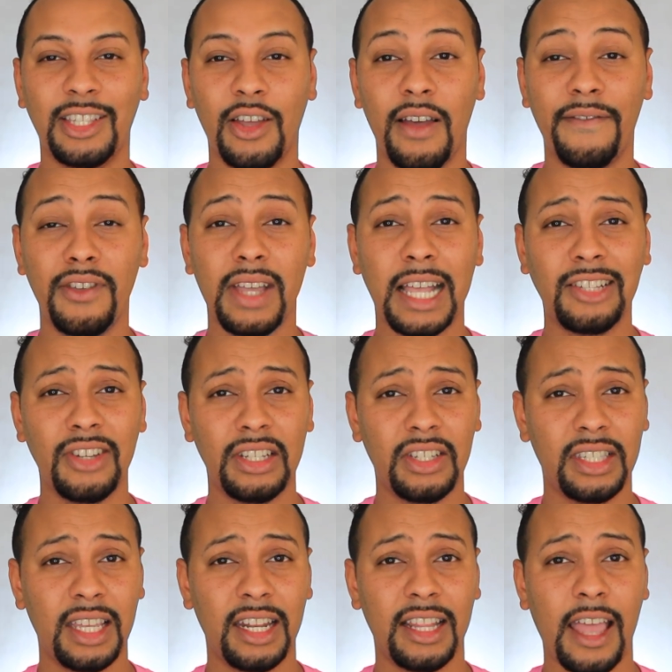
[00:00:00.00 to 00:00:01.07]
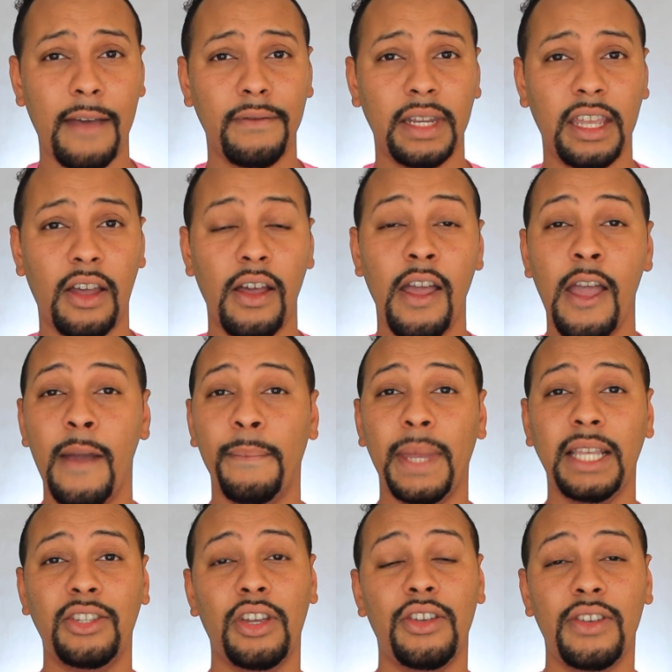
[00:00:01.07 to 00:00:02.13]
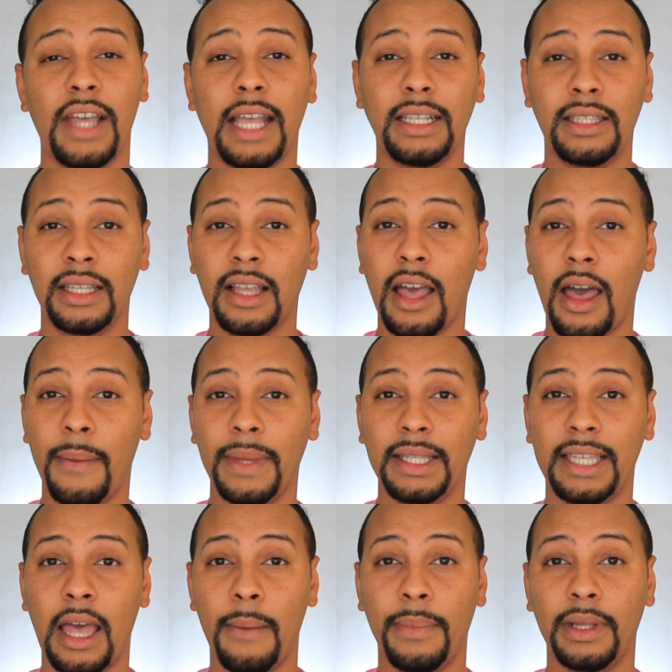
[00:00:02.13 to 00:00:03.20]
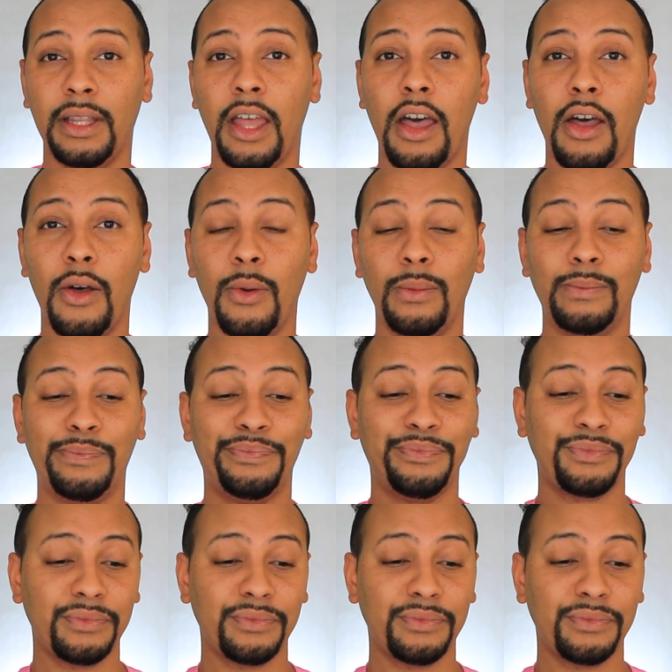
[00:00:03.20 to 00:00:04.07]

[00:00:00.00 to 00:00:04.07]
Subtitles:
So if you guys are interested in that video, make sure you guys comment down below,